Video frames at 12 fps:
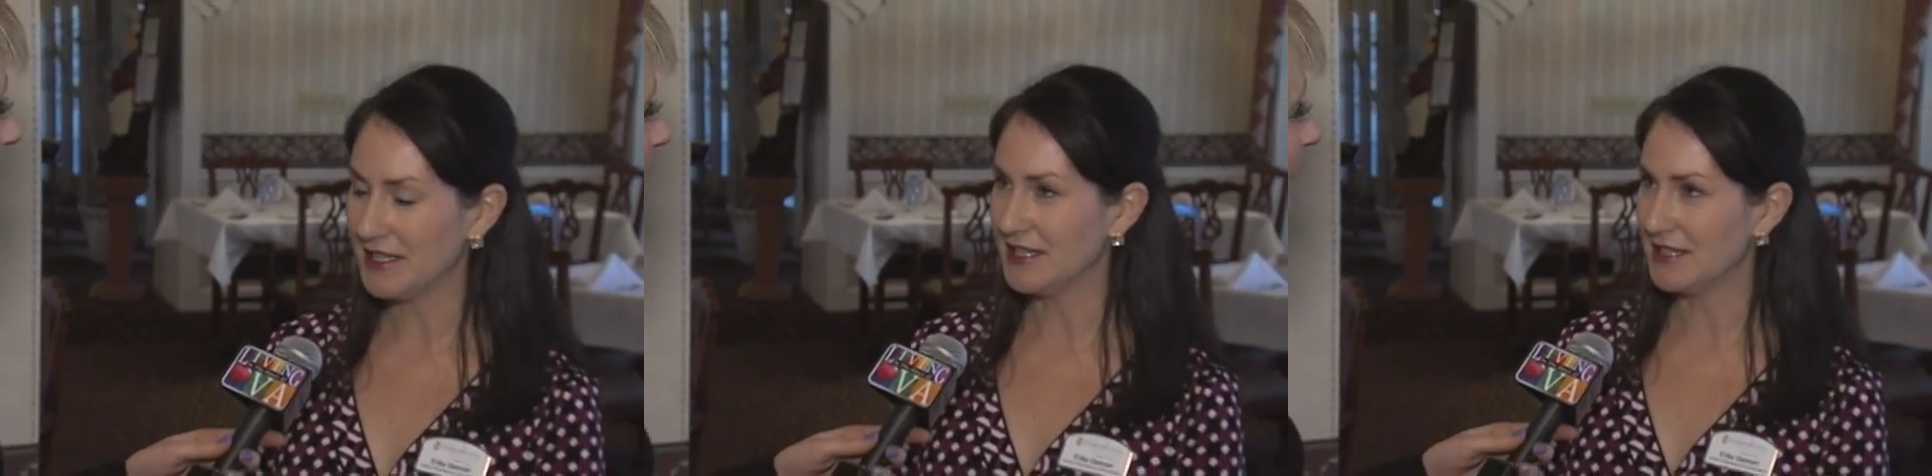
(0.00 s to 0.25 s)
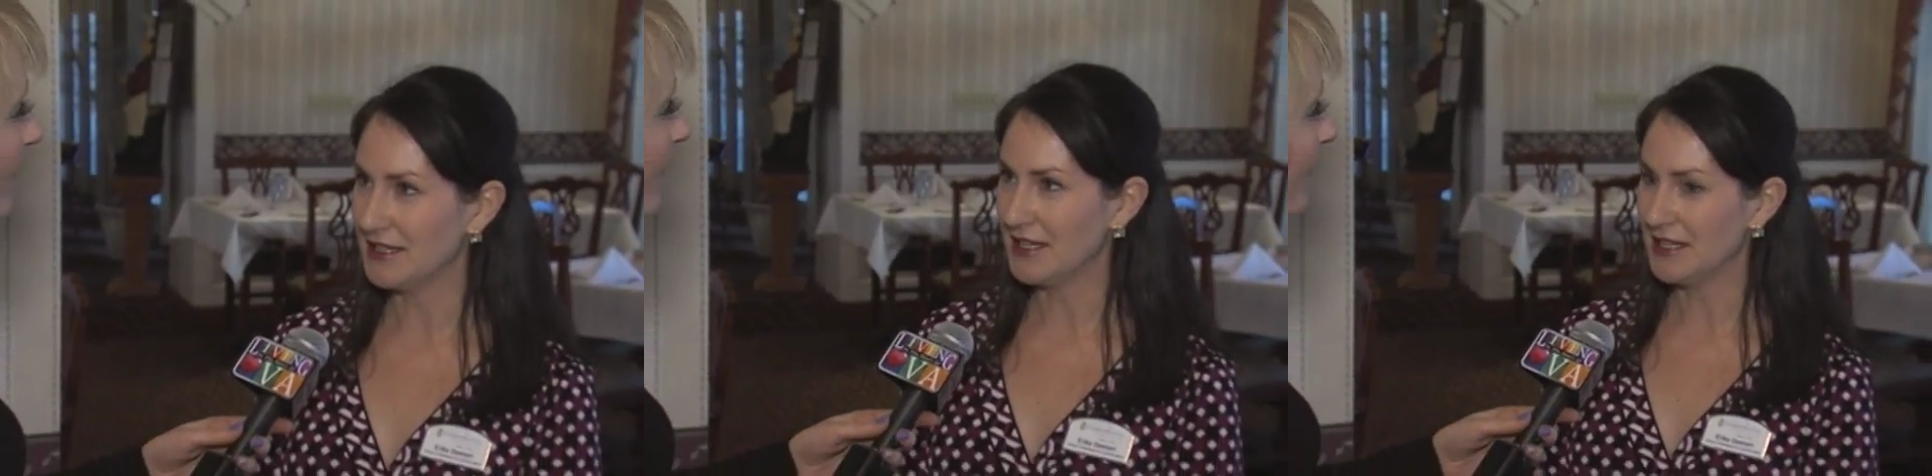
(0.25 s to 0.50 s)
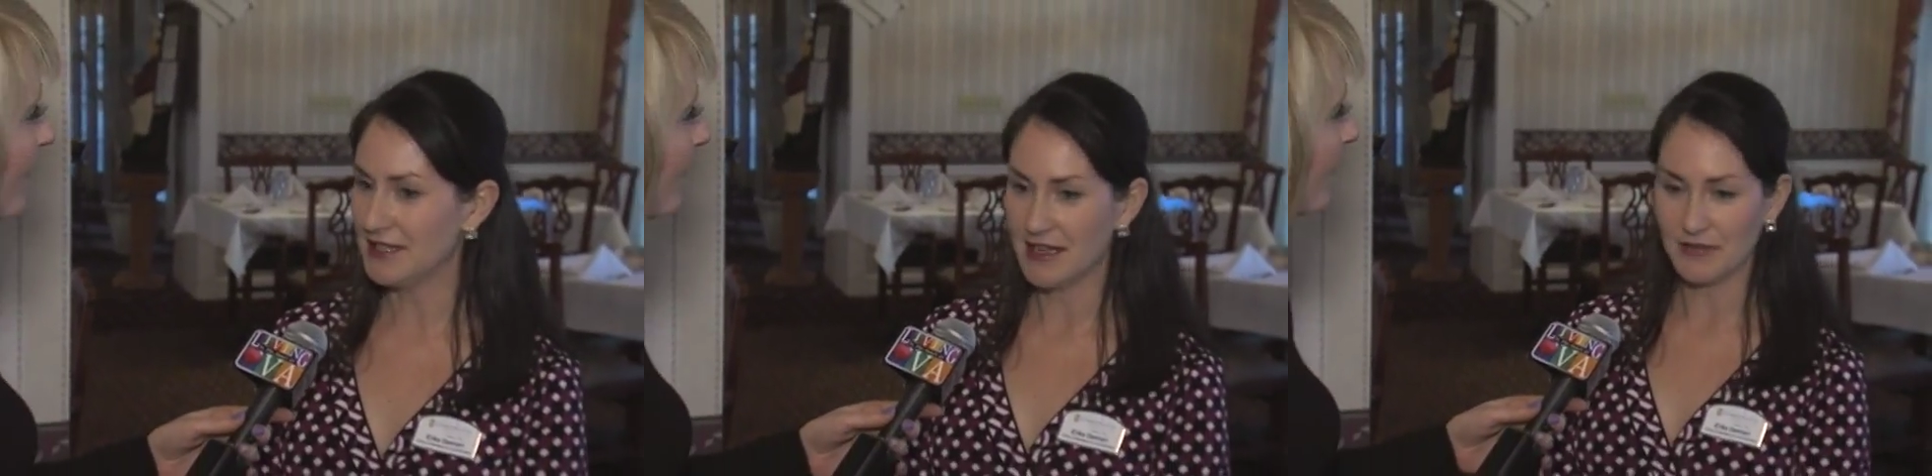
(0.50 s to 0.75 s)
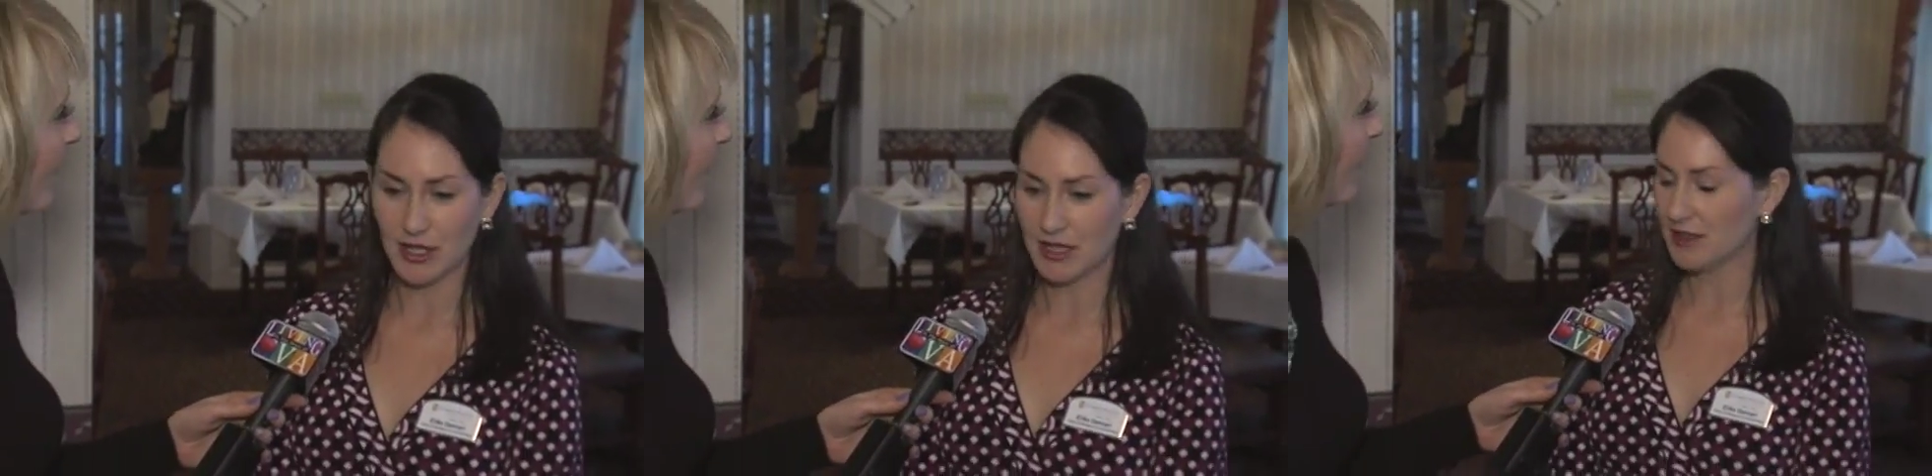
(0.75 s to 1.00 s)
in
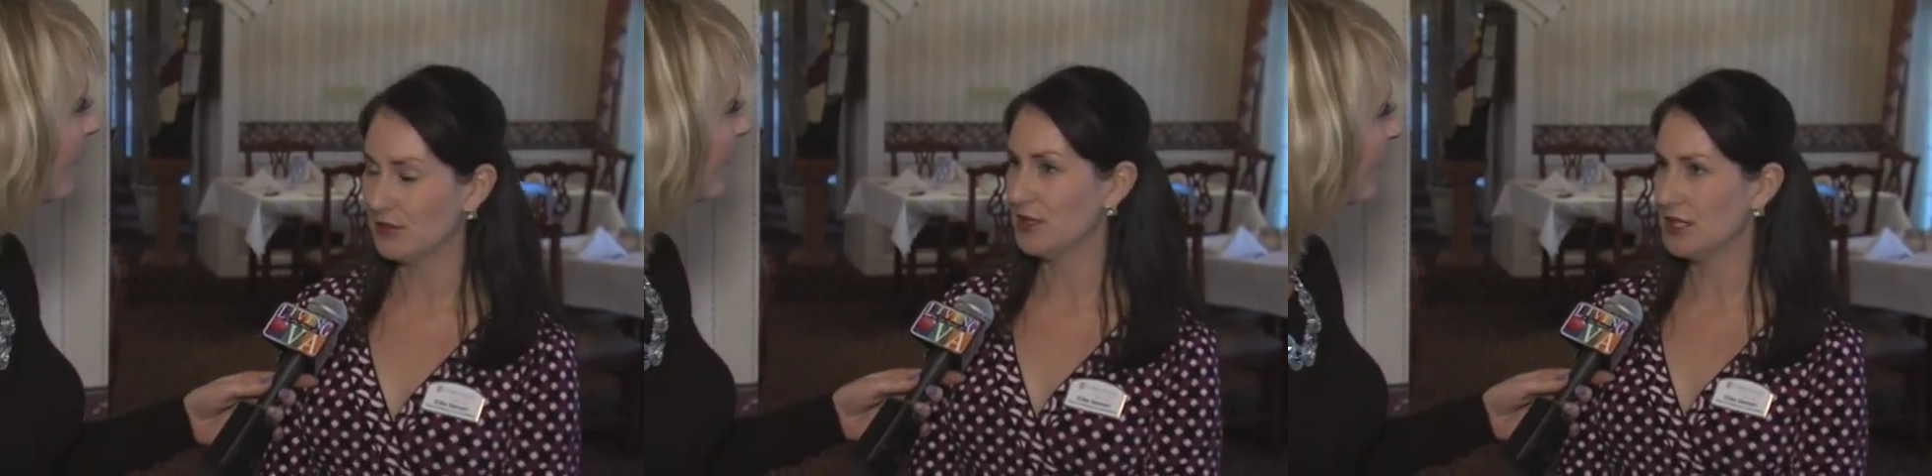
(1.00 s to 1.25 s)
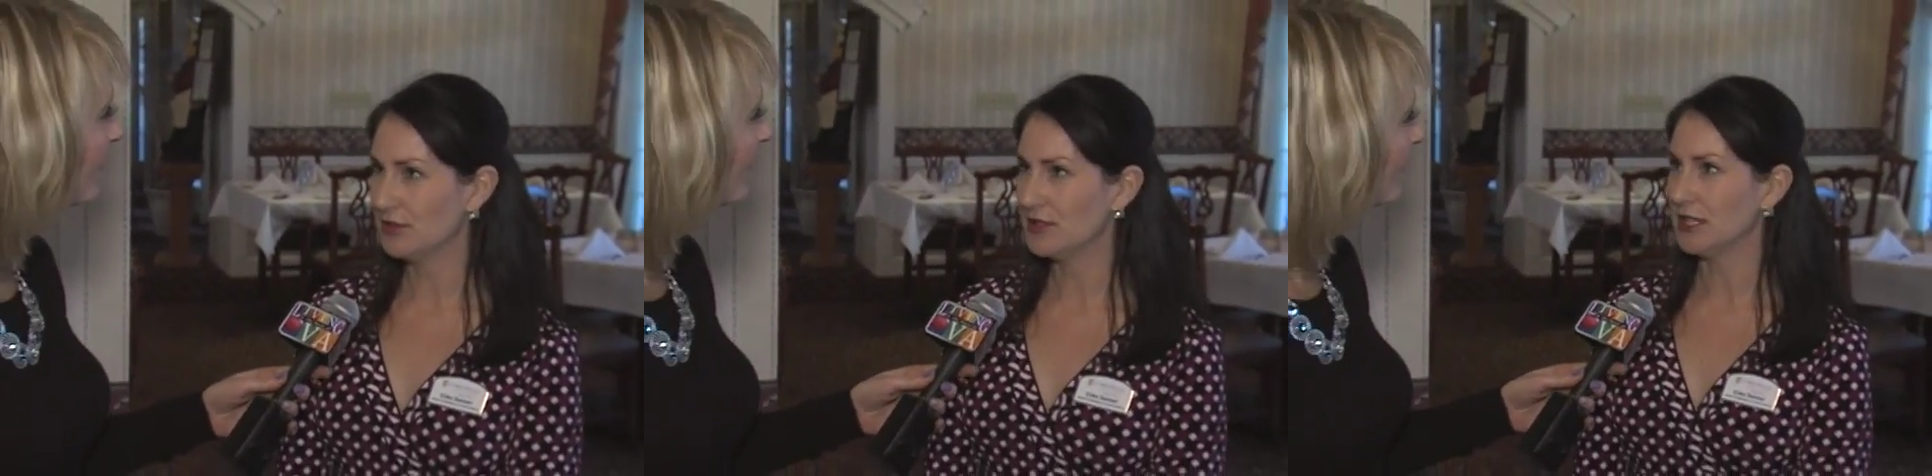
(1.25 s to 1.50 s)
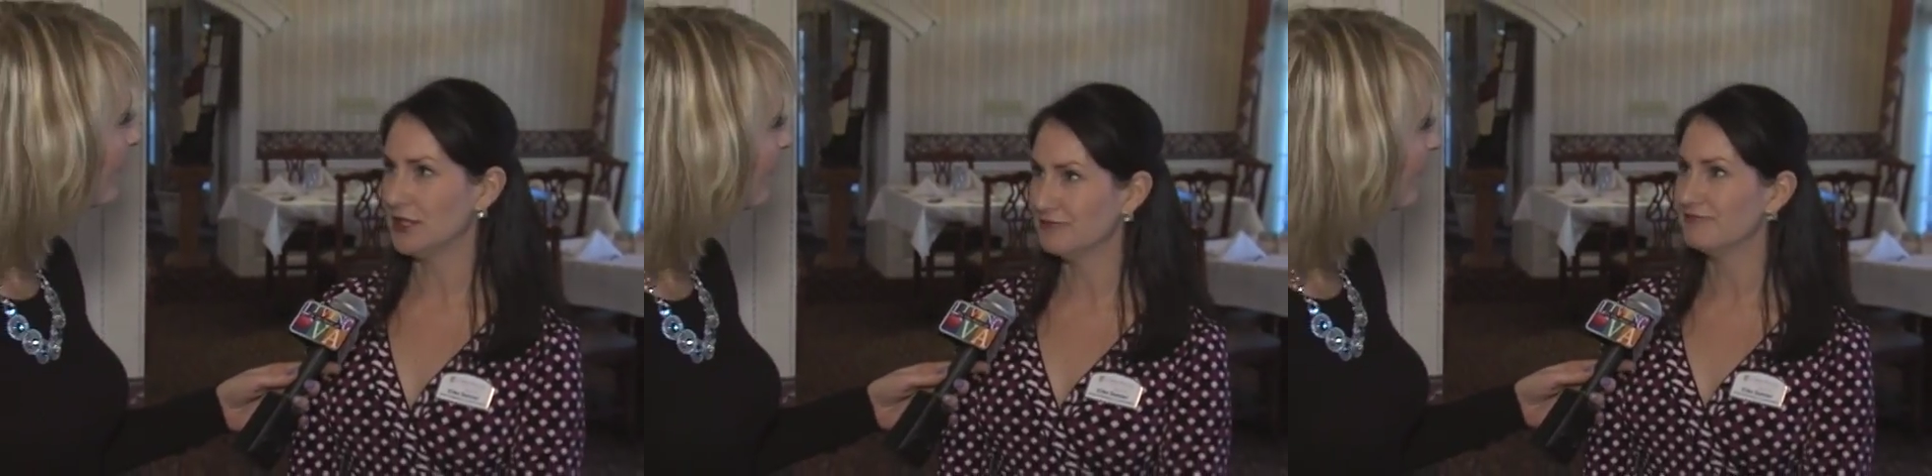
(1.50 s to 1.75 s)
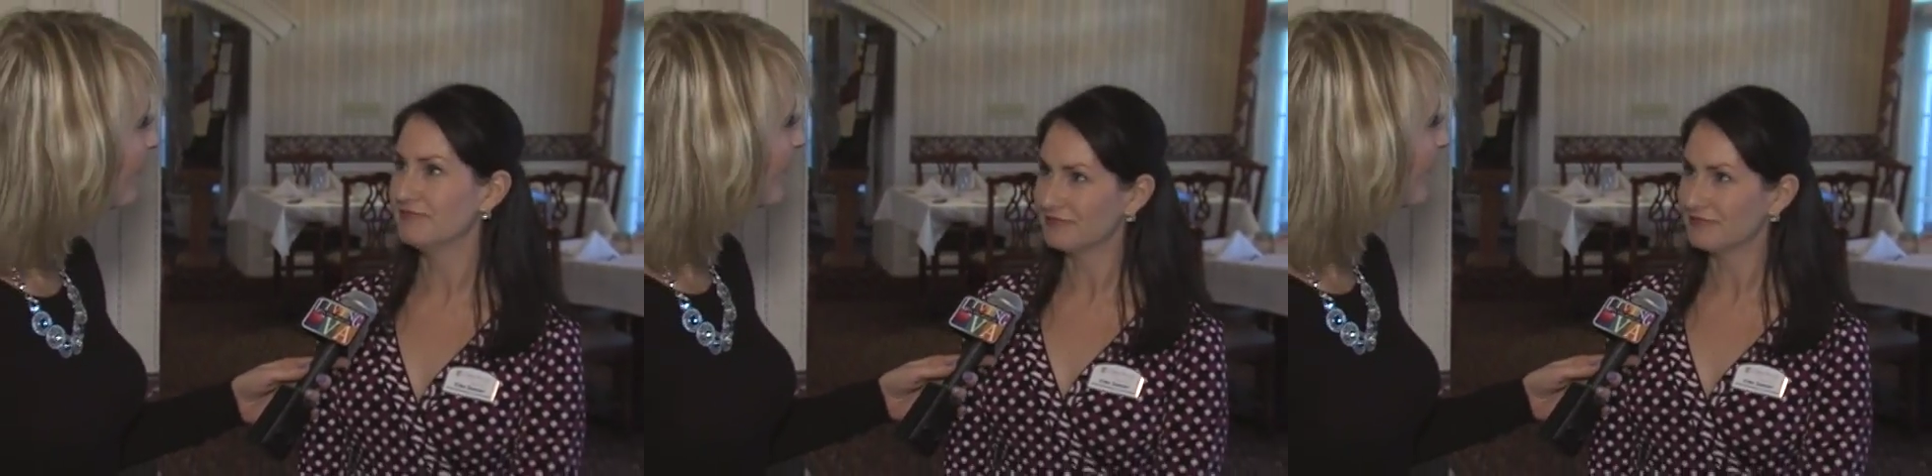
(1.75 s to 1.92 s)
everything that we do here.